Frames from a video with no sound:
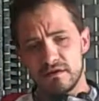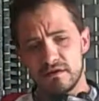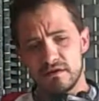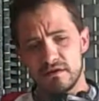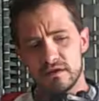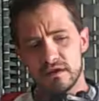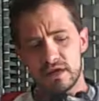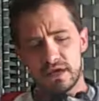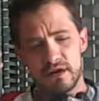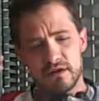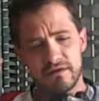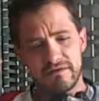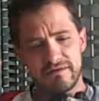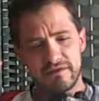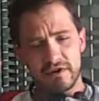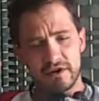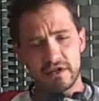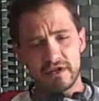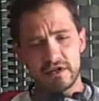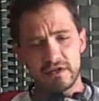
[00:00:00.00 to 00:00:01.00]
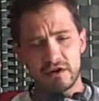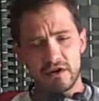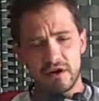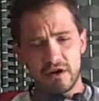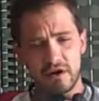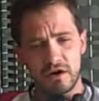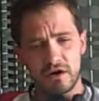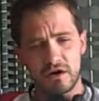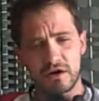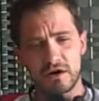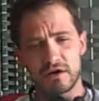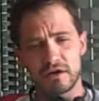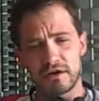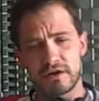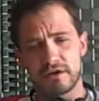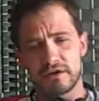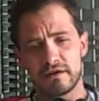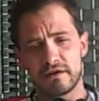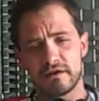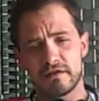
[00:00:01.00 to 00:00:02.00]
how fucking
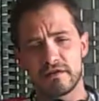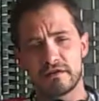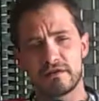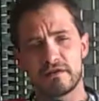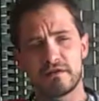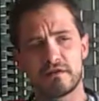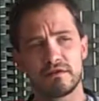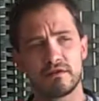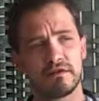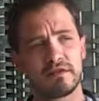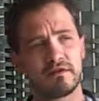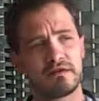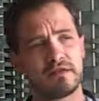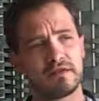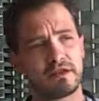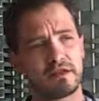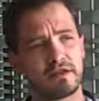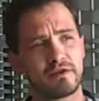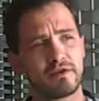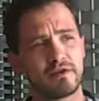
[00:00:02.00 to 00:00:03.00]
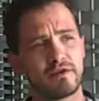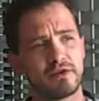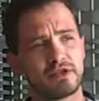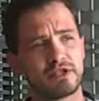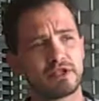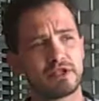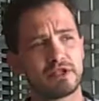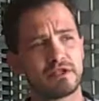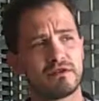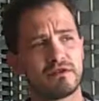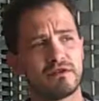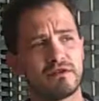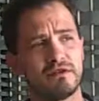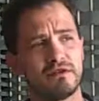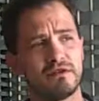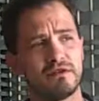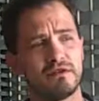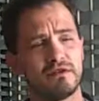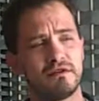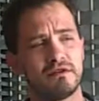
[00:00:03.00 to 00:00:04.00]
hard they are pushing in
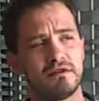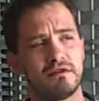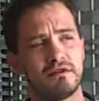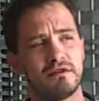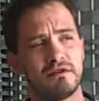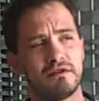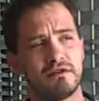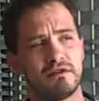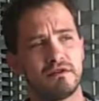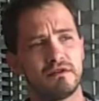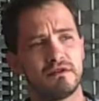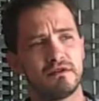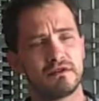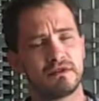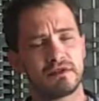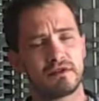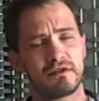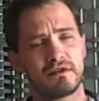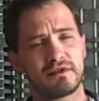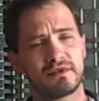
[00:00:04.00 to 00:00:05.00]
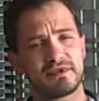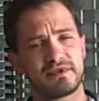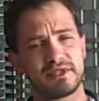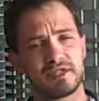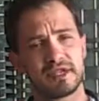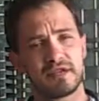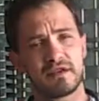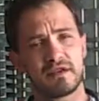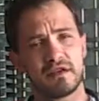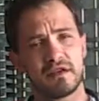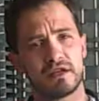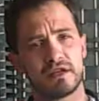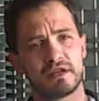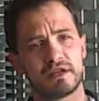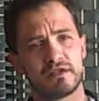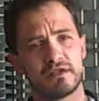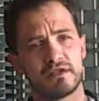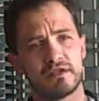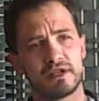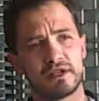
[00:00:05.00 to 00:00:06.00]
terms of
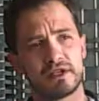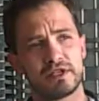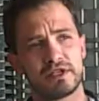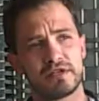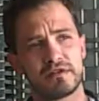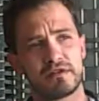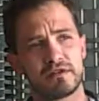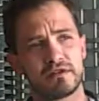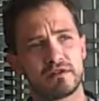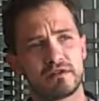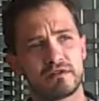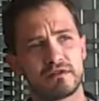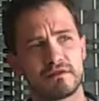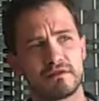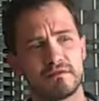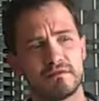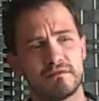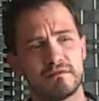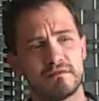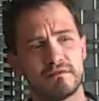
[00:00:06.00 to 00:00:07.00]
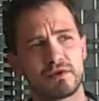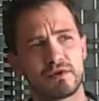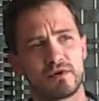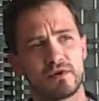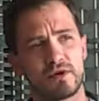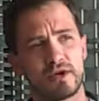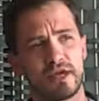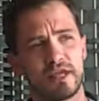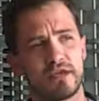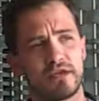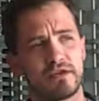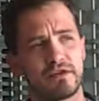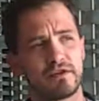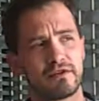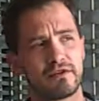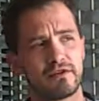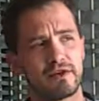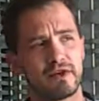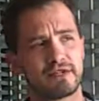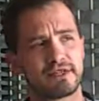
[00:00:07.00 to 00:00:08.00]
psychological engineering, creating your
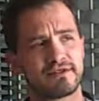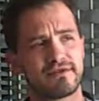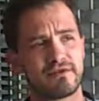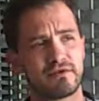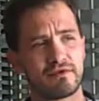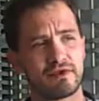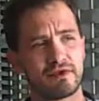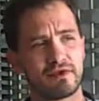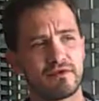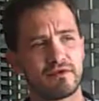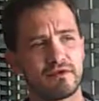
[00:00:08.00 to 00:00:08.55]
thoughts for you.